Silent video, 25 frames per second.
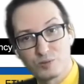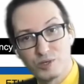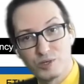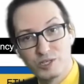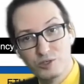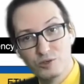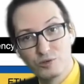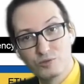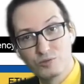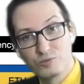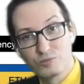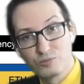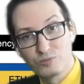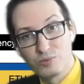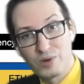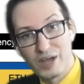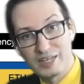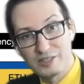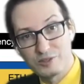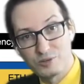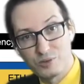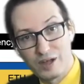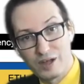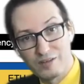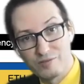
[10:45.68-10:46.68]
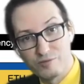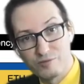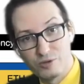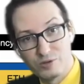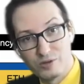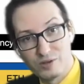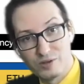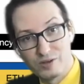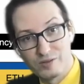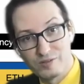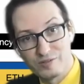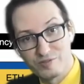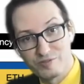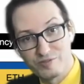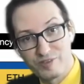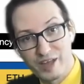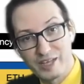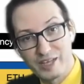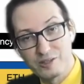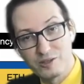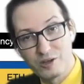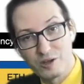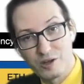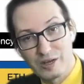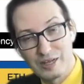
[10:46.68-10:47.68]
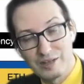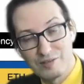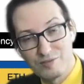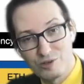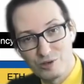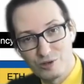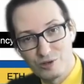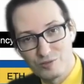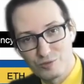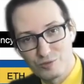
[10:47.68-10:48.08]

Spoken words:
when you write, you have a finer level of